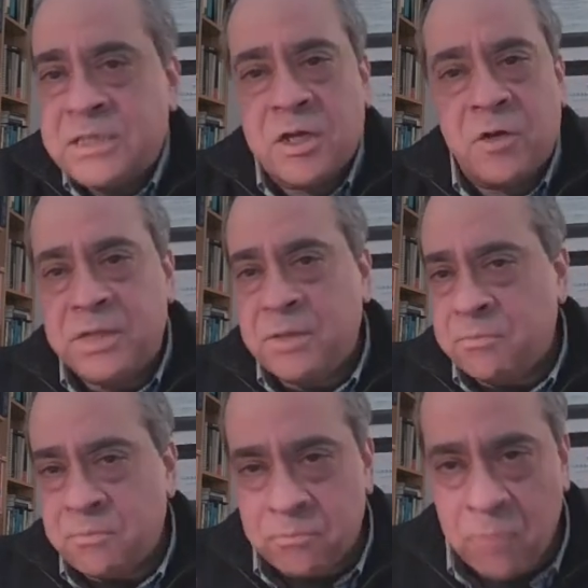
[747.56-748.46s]
It's a
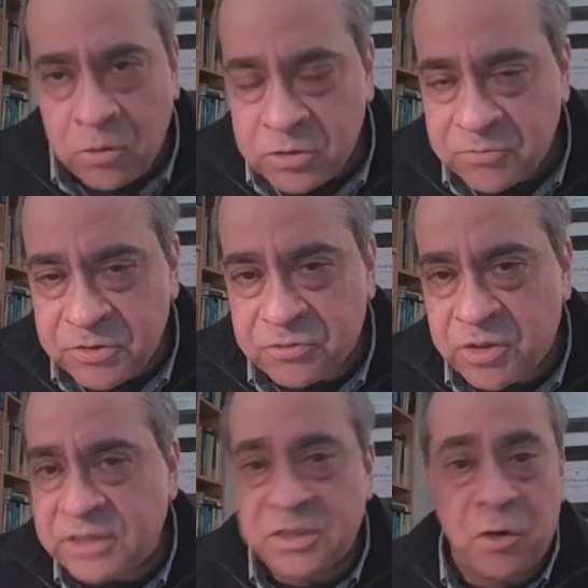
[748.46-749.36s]
combination. Most of the
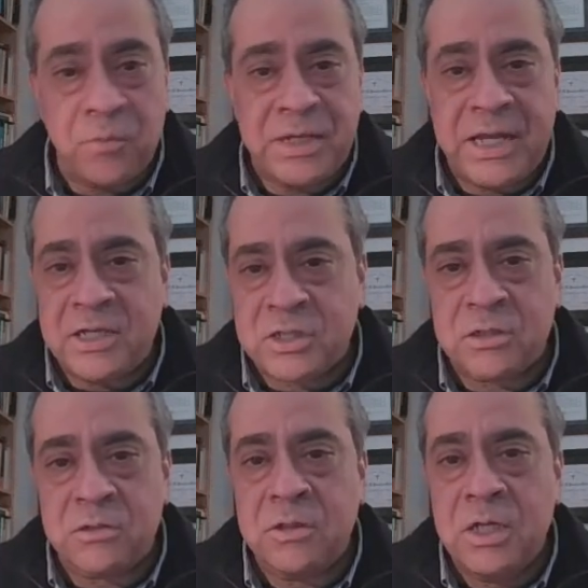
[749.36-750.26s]
strategies a
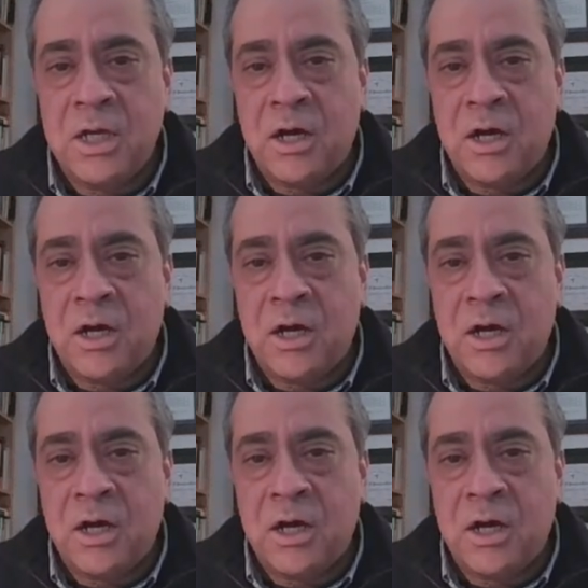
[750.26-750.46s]
combination